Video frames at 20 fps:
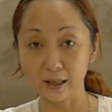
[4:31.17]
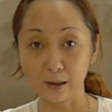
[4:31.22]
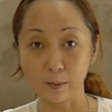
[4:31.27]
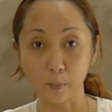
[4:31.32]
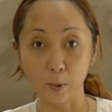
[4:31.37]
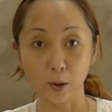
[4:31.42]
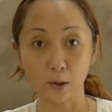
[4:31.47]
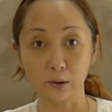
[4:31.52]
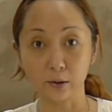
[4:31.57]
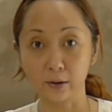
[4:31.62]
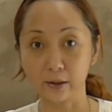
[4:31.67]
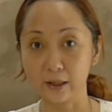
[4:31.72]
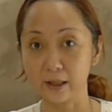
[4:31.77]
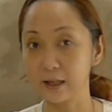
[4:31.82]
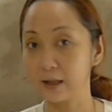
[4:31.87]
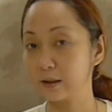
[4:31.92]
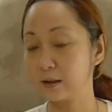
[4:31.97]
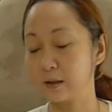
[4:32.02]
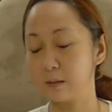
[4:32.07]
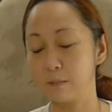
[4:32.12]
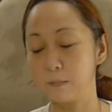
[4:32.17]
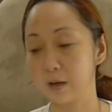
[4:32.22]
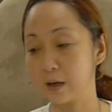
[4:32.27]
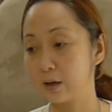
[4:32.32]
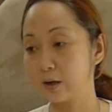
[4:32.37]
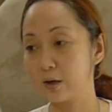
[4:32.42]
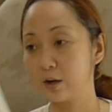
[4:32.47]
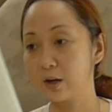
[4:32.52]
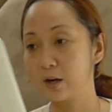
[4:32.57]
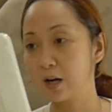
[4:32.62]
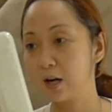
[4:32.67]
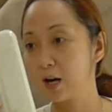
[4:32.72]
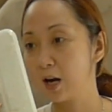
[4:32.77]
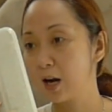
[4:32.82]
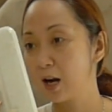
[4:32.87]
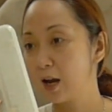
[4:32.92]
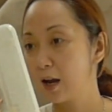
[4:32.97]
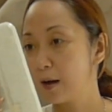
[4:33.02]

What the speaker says: Upon looking at the mirror,